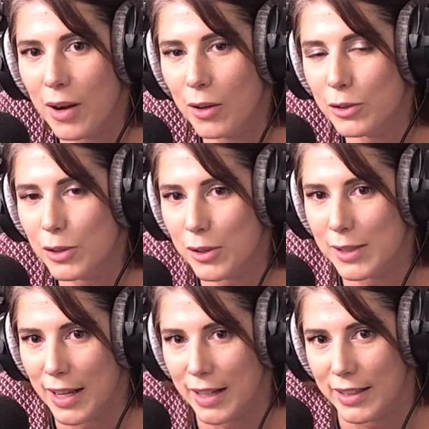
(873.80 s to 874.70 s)
also
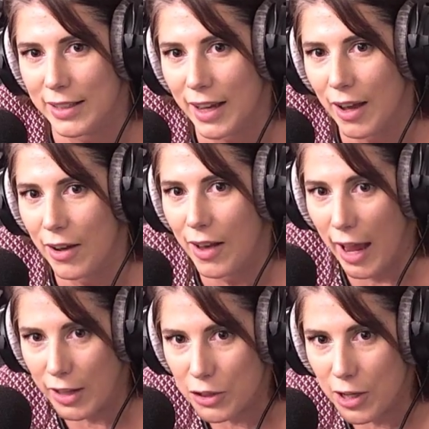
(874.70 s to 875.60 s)
selling uh,
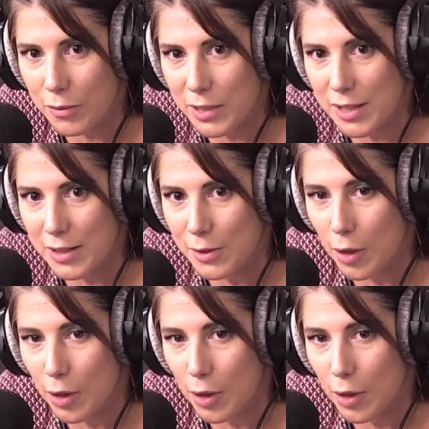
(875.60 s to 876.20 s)
action with